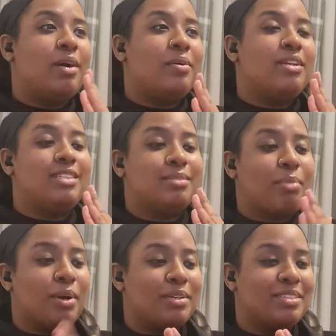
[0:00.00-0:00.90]
I wanted to
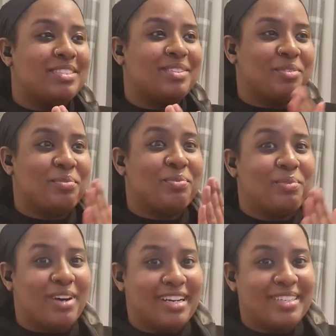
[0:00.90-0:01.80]
post
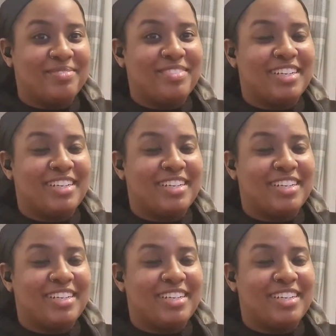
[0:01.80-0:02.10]
one